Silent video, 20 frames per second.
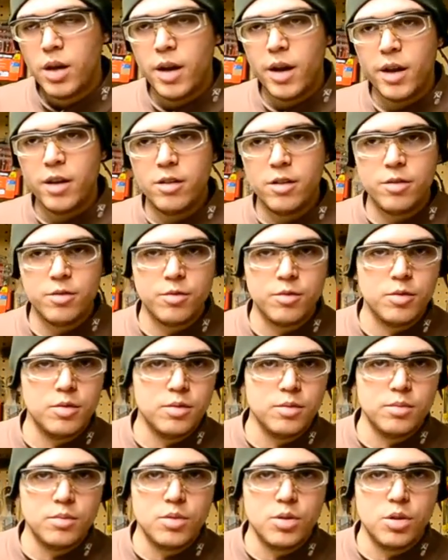And if
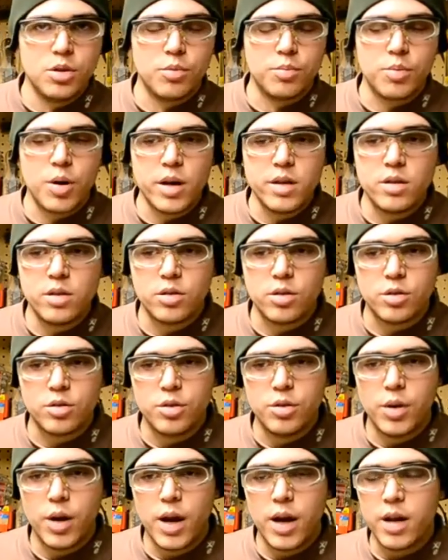you know prices are
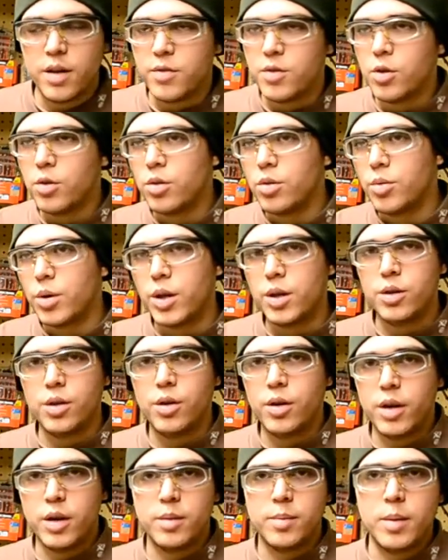too high, if you only want to
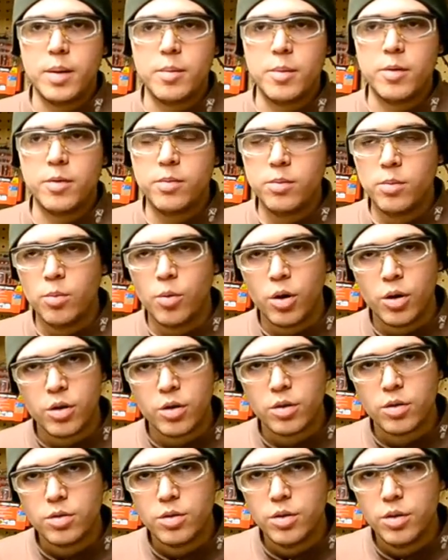donate maybe one
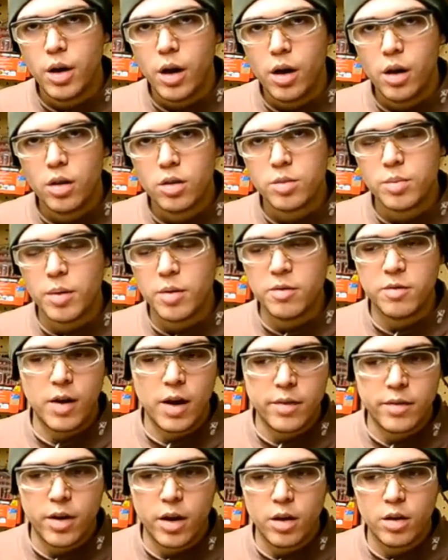or two dollars, maybe
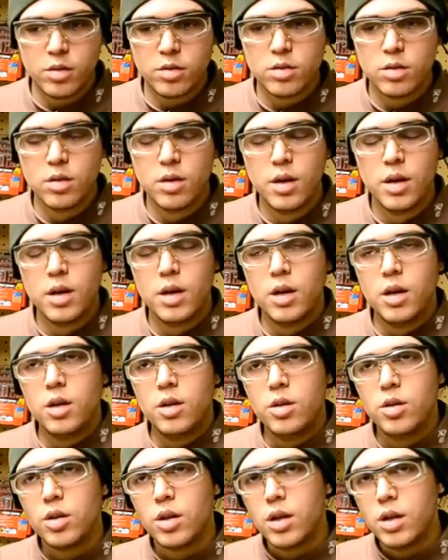five dollars,
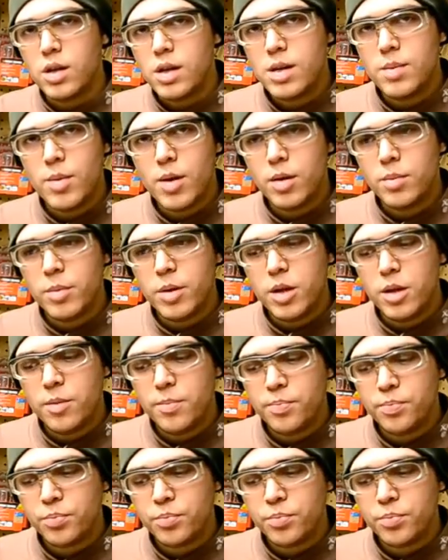you can email me